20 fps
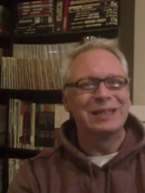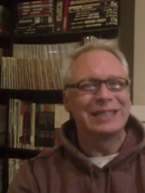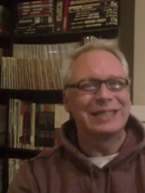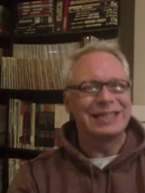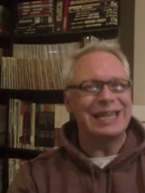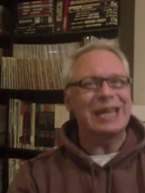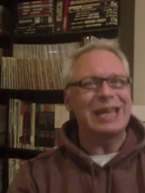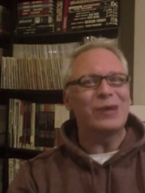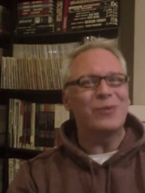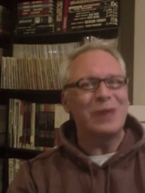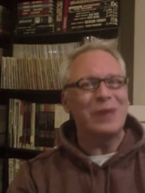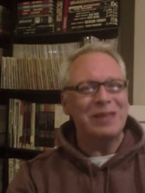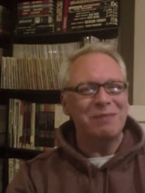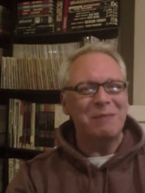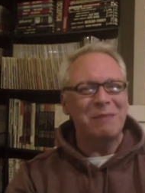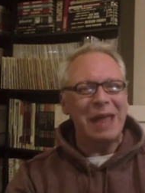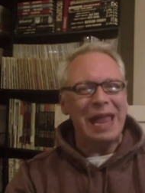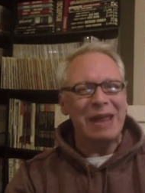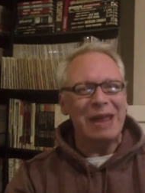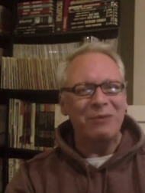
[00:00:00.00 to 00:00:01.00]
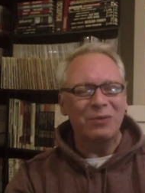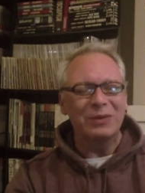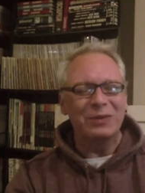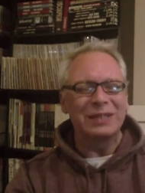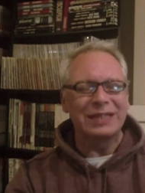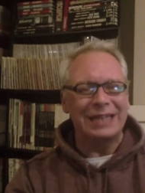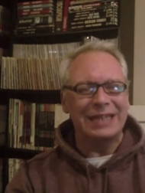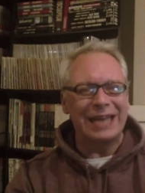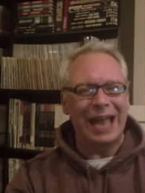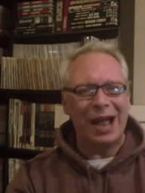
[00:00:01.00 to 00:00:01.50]
Stick with me, we'll
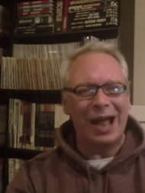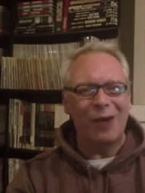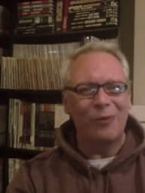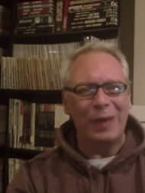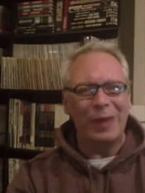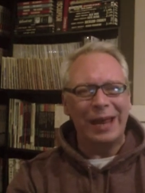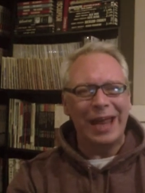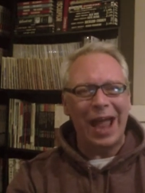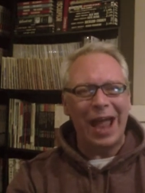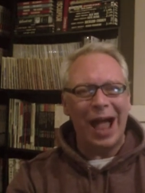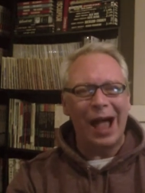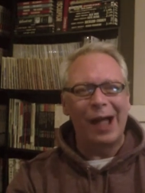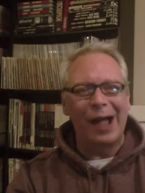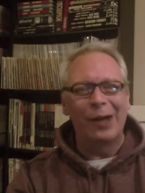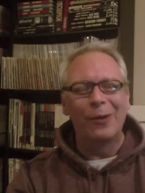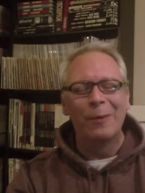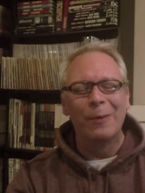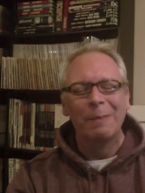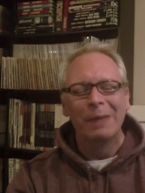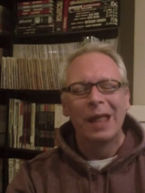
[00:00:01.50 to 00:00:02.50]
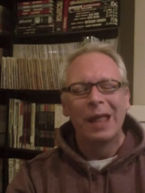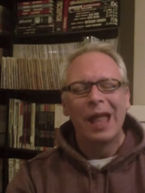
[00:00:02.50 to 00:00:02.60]
see how we go.